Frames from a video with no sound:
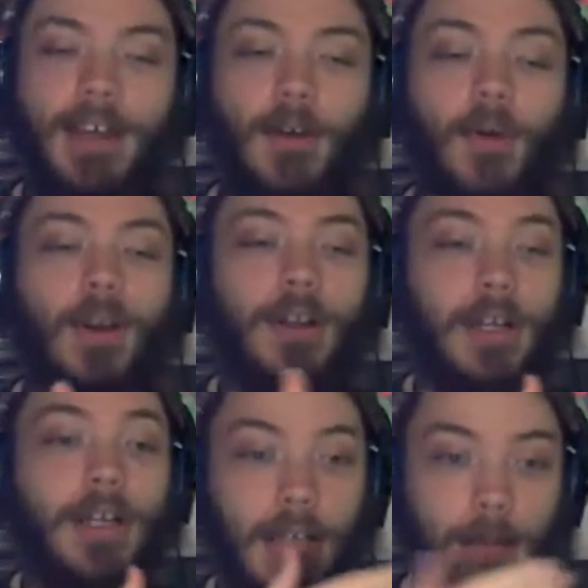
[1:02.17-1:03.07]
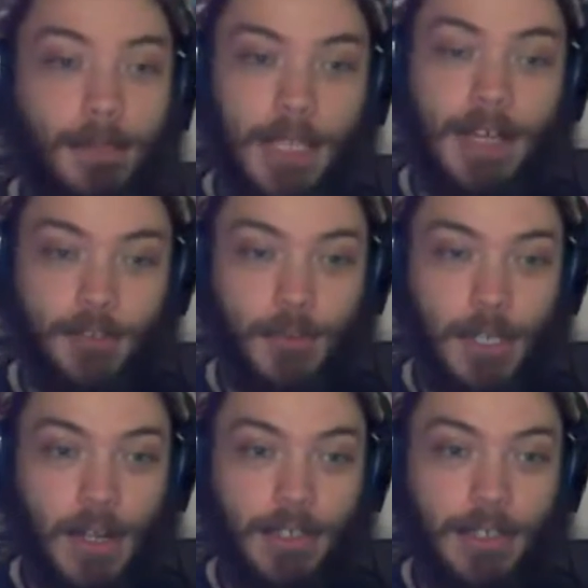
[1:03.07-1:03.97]
or Gunpla as we
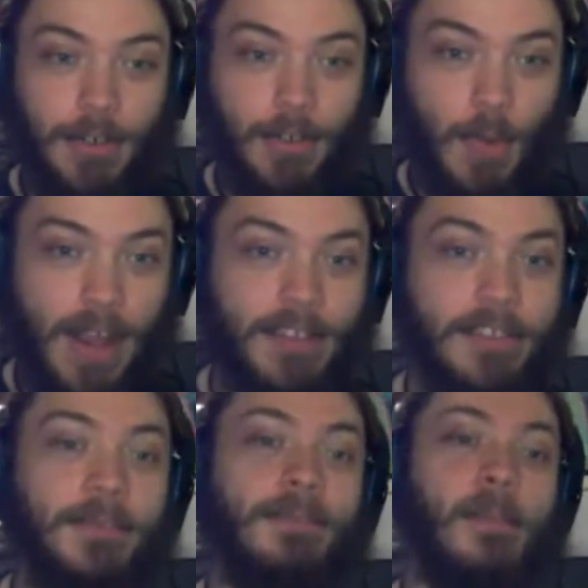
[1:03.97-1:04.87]
call it here in the West.